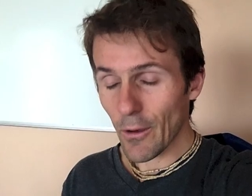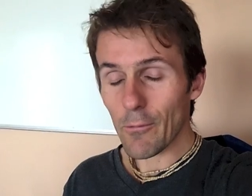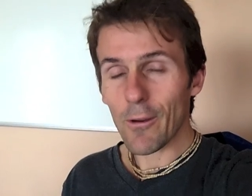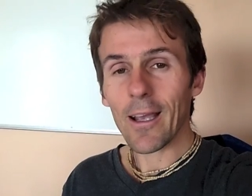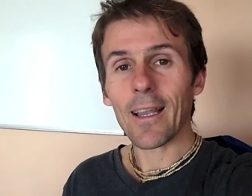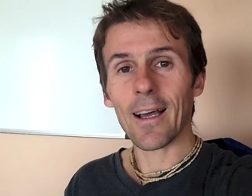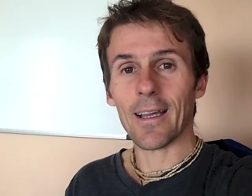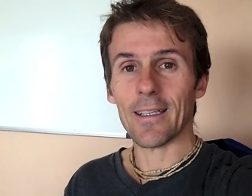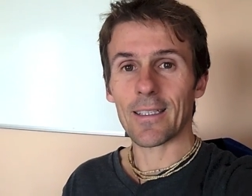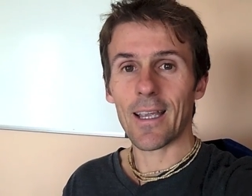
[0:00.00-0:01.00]
So I
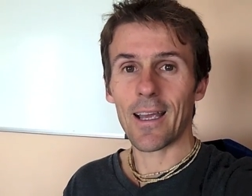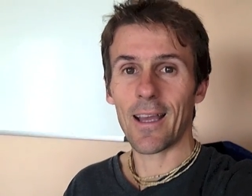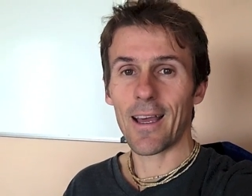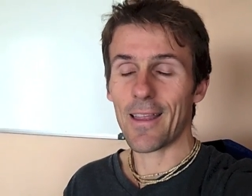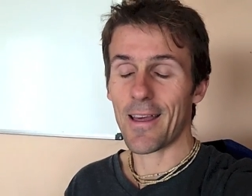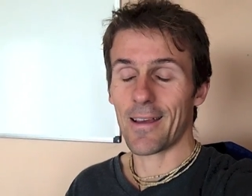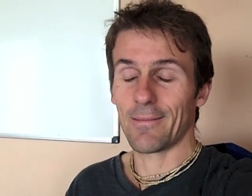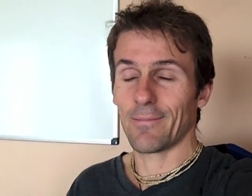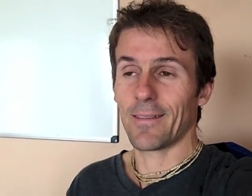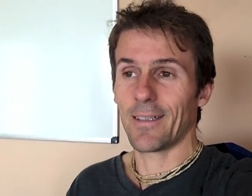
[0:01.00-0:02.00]
realized
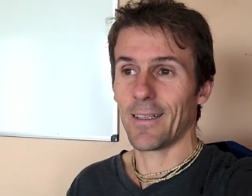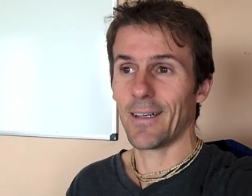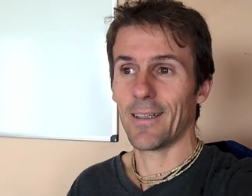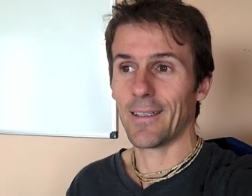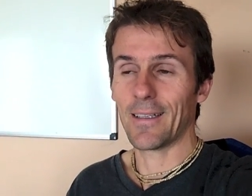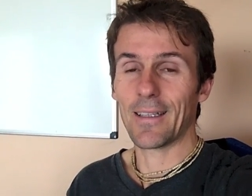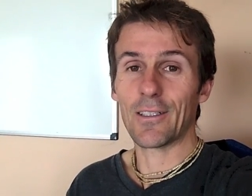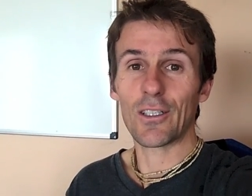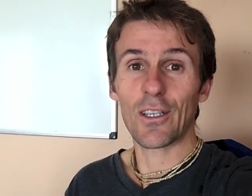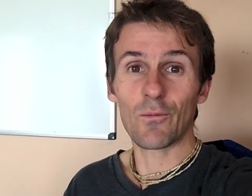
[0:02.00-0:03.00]
that
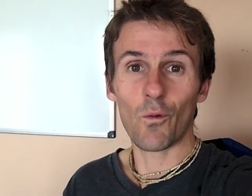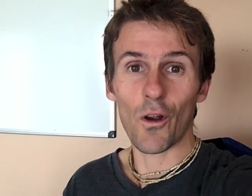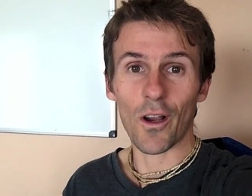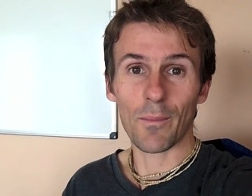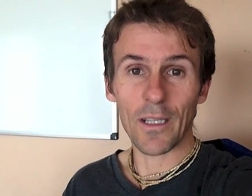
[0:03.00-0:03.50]
it just didn't work.